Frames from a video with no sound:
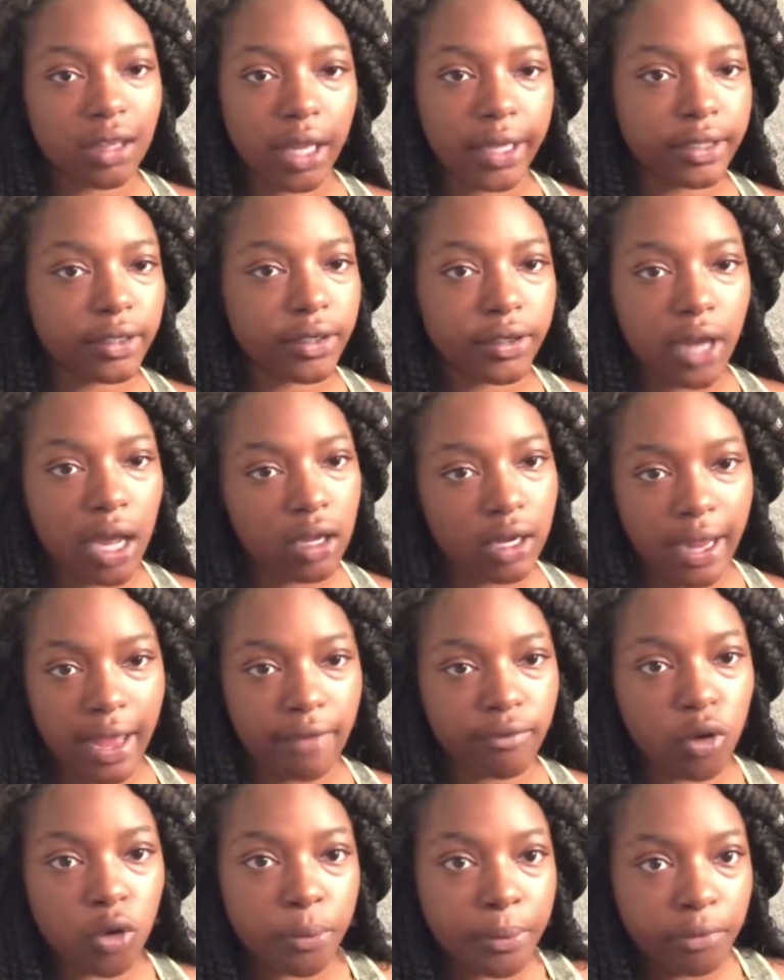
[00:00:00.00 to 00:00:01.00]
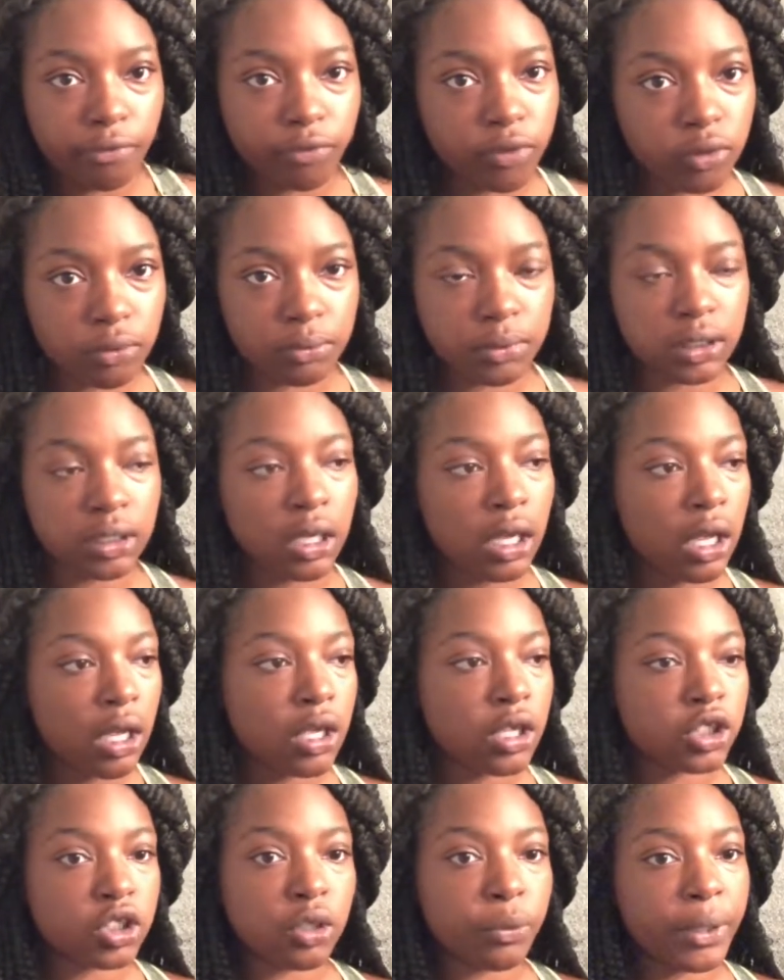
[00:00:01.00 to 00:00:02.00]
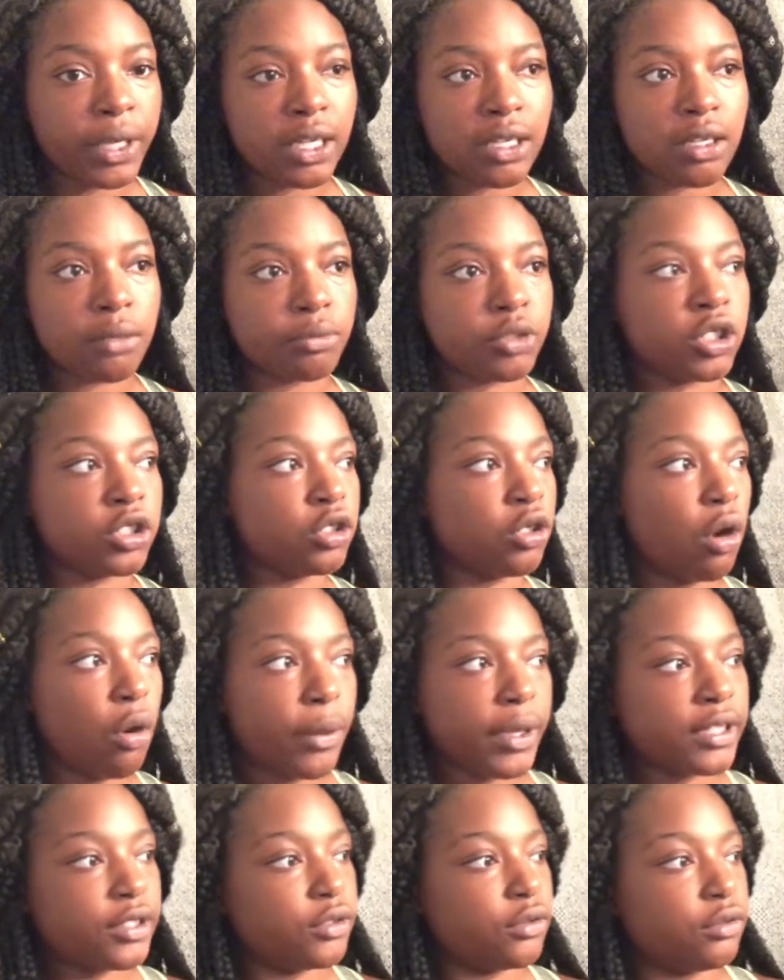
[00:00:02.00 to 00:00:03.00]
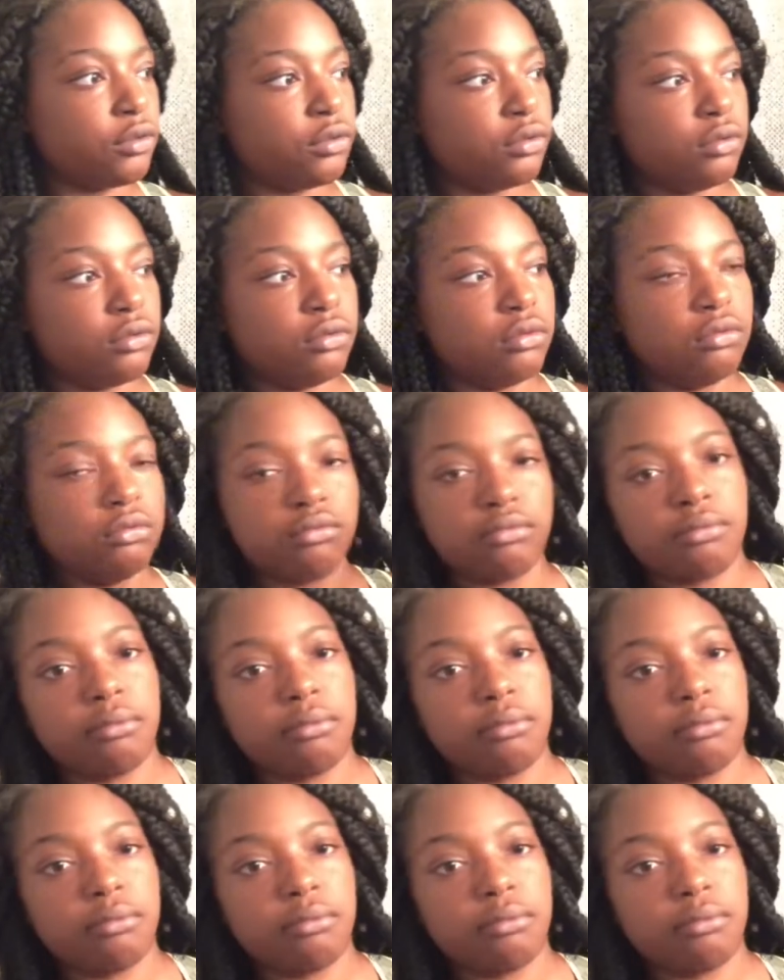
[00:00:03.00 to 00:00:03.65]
Like, they're not gonna have open rooms, so we end up just going to